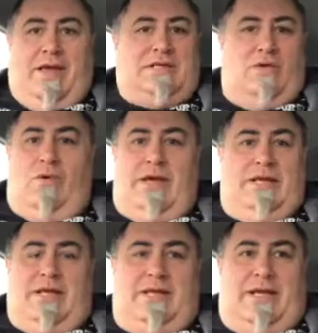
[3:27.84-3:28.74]

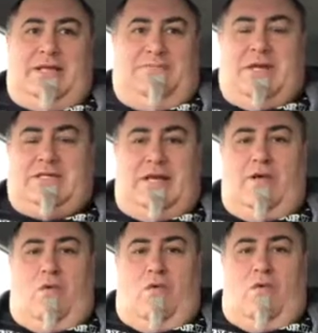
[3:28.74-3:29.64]
it's
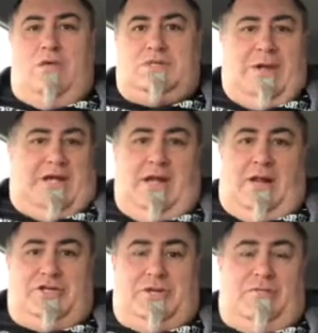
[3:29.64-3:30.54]
basically all
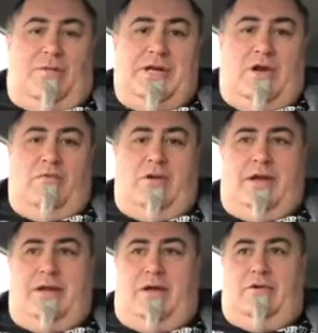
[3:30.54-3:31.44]
speculation. We don't
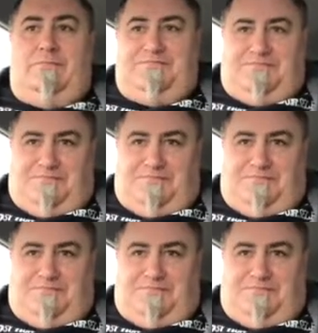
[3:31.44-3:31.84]
really know.